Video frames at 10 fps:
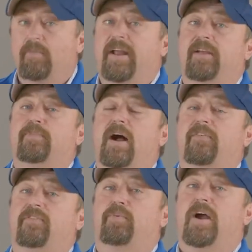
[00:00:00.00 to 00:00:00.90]
many
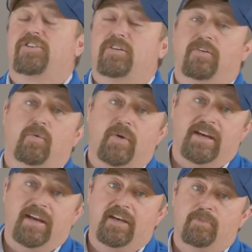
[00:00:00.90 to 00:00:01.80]
pounds of pressure that we
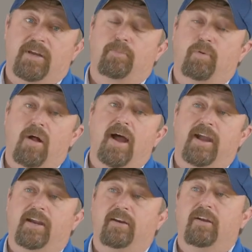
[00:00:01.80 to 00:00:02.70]
need to be
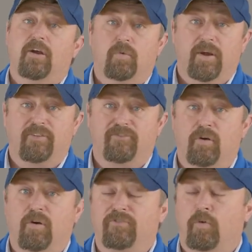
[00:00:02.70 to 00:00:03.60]
applying with
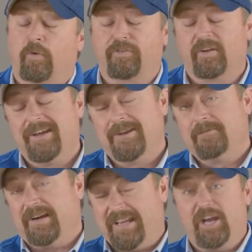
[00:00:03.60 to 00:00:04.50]
Furrow Force.
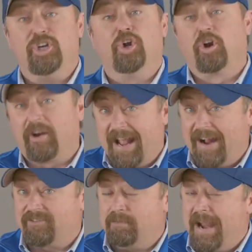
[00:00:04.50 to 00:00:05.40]
But again, you're going to
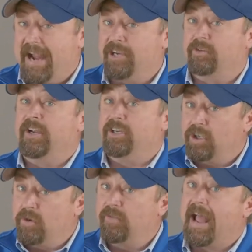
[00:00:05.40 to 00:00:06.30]
have to manually
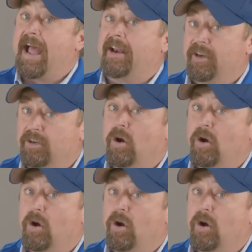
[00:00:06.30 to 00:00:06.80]
do that and